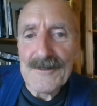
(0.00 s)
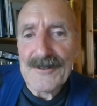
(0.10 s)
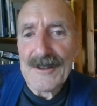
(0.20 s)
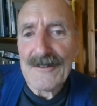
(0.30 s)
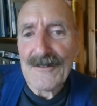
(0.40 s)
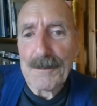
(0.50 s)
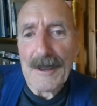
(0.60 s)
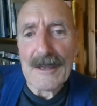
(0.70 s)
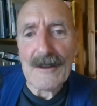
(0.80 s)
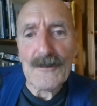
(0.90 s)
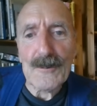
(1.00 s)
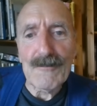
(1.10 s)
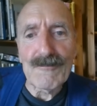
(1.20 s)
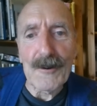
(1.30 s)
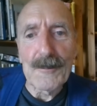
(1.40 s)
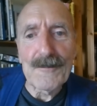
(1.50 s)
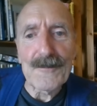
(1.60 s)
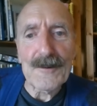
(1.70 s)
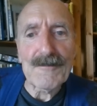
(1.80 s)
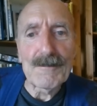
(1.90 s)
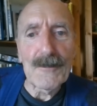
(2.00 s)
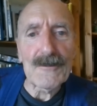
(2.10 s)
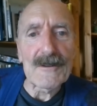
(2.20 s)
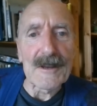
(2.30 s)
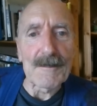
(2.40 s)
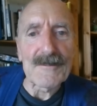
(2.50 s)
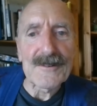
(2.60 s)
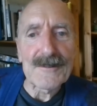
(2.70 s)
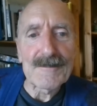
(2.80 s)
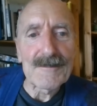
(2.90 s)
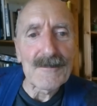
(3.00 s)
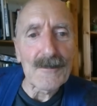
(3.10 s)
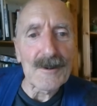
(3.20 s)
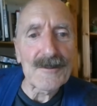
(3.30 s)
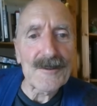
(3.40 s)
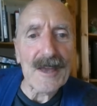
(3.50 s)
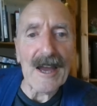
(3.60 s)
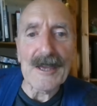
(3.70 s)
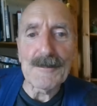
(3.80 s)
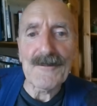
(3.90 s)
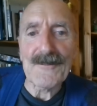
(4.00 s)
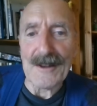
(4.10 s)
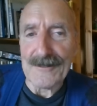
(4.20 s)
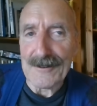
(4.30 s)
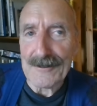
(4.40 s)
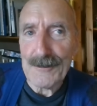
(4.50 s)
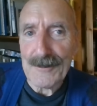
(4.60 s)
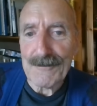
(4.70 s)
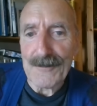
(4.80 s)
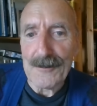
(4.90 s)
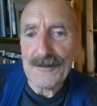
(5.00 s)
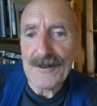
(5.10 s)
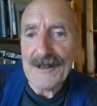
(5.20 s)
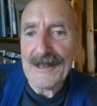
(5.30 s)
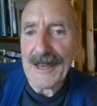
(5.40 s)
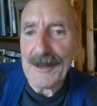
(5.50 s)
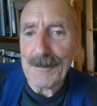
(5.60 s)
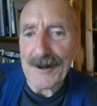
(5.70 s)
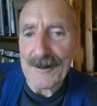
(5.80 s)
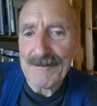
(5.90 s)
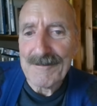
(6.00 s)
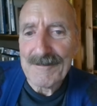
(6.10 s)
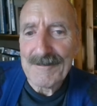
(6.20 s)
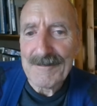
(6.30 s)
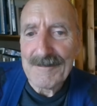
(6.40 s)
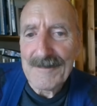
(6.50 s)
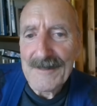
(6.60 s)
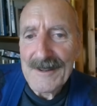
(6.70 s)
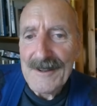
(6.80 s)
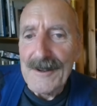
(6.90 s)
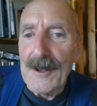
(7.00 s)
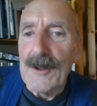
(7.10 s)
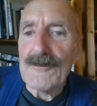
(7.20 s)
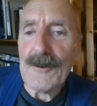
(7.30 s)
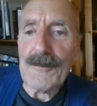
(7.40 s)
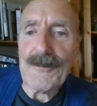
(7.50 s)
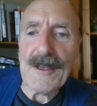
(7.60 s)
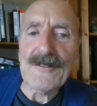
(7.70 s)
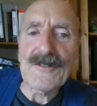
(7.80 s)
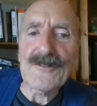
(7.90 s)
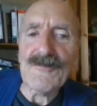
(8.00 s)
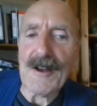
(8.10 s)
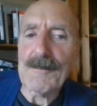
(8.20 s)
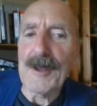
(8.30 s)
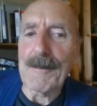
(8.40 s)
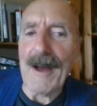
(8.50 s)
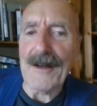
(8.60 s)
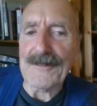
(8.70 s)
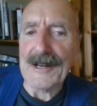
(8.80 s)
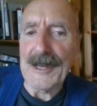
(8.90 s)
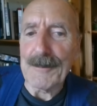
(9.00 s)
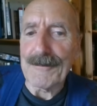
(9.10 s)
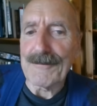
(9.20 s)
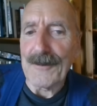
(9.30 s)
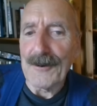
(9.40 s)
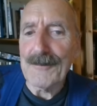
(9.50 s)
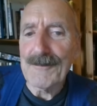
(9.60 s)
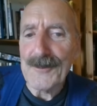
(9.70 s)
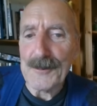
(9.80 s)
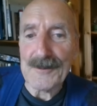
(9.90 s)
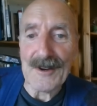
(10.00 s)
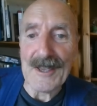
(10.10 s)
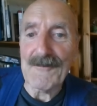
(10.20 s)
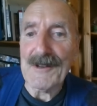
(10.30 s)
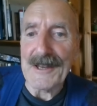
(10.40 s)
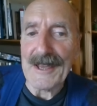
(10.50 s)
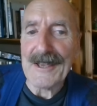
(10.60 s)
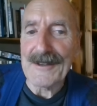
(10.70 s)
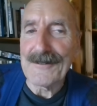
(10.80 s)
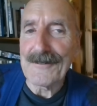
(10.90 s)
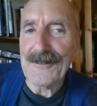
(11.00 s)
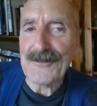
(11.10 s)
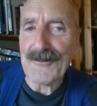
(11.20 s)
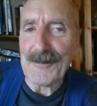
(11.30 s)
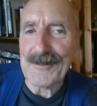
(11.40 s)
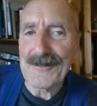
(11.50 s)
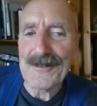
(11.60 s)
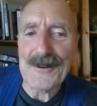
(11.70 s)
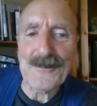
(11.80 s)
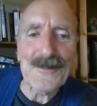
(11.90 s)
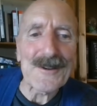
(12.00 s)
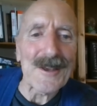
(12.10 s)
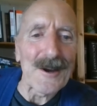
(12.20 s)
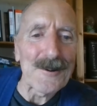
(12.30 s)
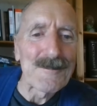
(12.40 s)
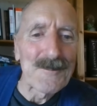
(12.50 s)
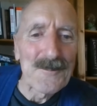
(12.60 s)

She is speaking to a room full of Muslims with the aim of getting them to vote Labour. Two things struck me about the clip of film, which I give a link in the description to this video.